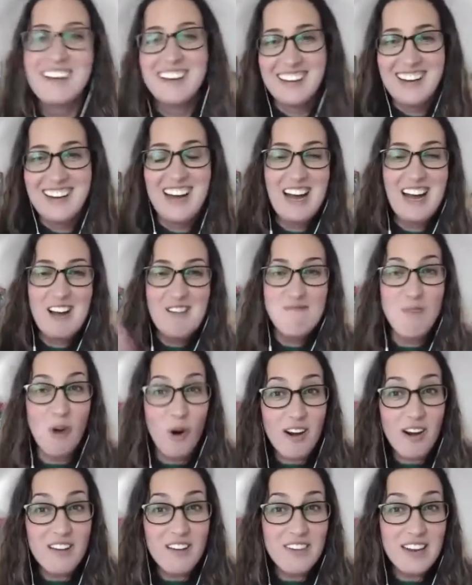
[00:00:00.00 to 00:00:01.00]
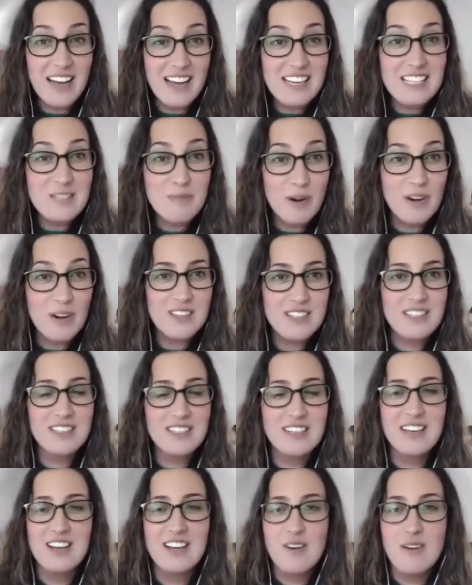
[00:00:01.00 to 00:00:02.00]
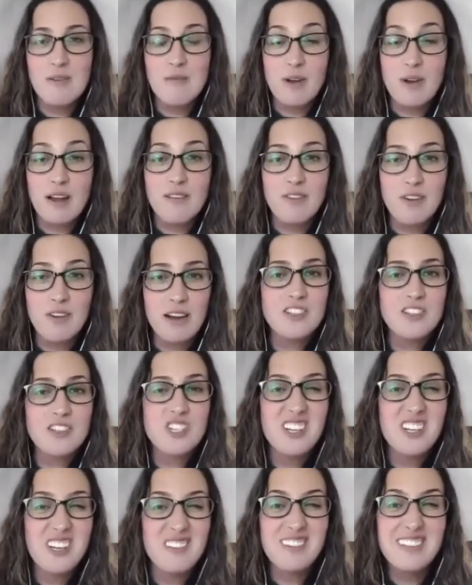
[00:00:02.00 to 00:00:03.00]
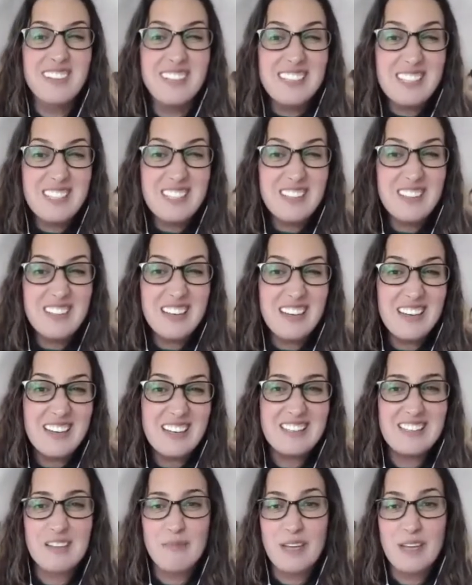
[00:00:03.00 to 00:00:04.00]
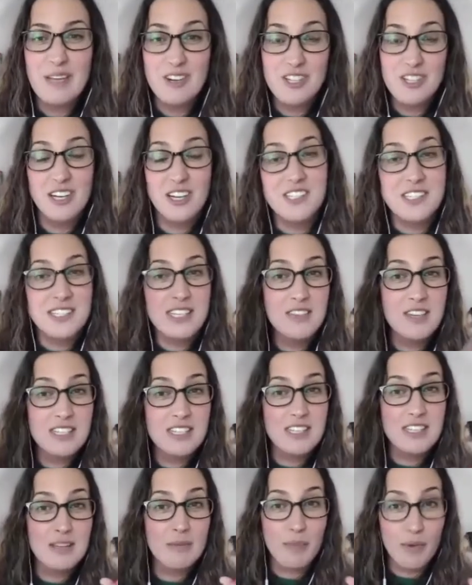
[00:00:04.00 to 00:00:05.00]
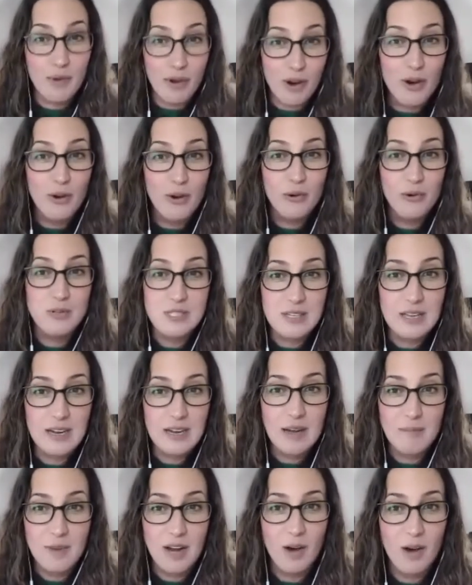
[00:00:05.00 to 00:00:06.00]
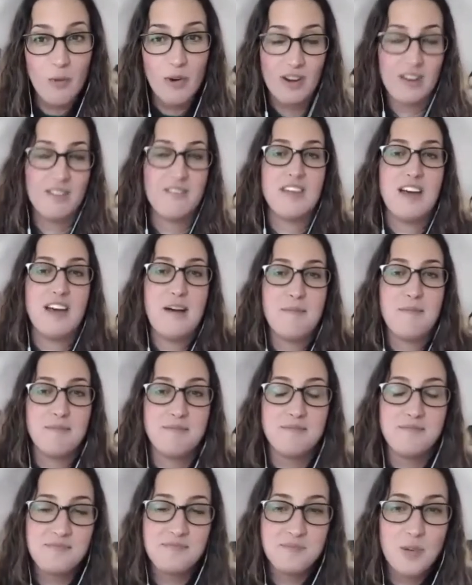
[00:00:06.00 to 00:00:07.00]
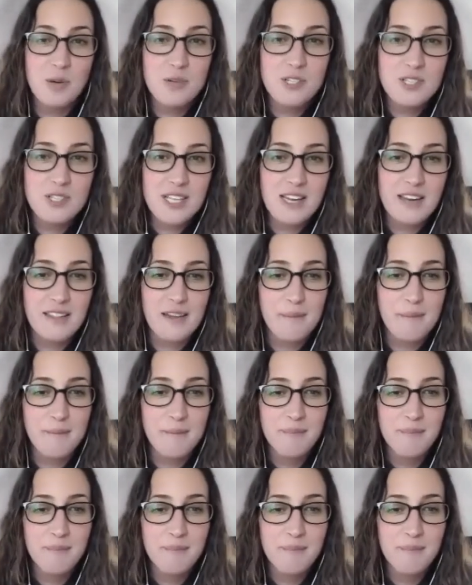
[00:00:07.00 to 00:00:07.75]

uh, more of an expert, you know, and whatever else? Should I really do this? I mean, or should I just leave it to the pros and I'm not one of them? What would you say to them?